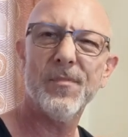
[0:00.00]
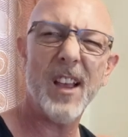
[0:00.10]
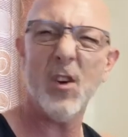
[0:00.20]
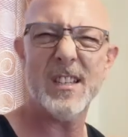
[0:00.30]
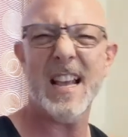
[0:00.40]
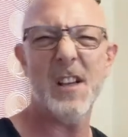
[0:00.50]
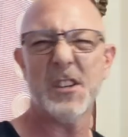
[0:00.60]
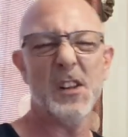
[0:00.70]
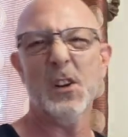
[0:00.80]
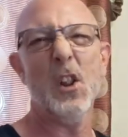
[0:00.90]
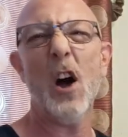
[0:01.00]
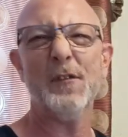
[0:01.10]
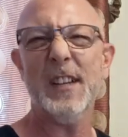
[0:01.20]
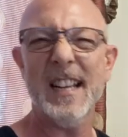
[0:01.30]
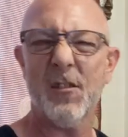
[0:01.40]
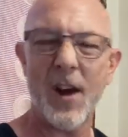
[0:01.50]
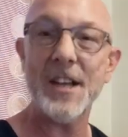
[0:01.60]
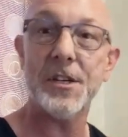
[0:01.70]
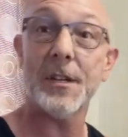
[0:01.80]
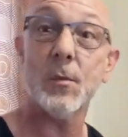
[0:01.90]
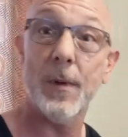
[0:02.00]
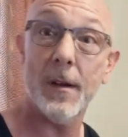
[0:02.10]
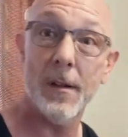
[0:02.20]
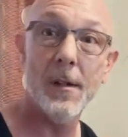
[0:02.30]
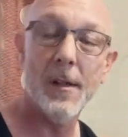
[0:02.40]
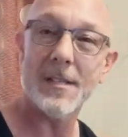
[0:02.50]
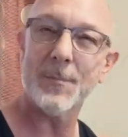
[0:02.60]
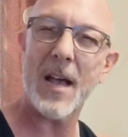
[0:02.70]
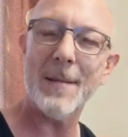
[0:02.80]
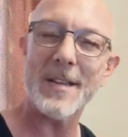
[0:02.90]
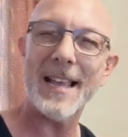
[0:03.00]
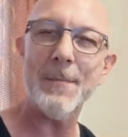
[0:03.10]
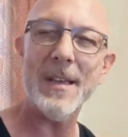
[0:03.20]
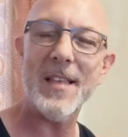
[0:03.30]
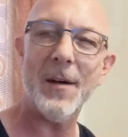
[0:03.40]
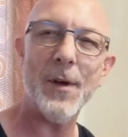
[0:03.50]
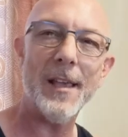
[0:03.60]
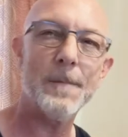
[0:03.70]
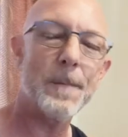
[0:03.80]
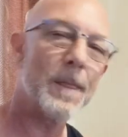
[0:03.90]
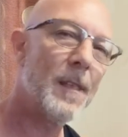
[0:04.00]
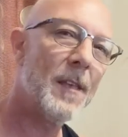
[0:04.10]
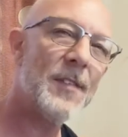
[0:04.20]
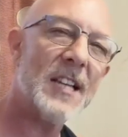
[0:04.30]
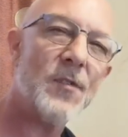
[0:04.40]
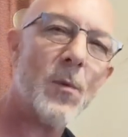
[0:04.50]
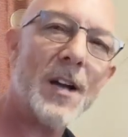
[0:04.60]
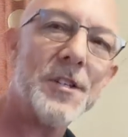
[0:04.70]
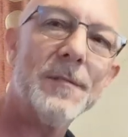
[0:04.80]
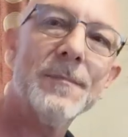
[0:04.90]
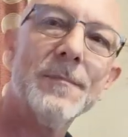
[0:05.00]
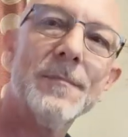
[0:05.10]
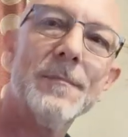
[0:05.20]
I know it sounds a little lofty and righteous, but sometimes I can be that way. Thanks for watching.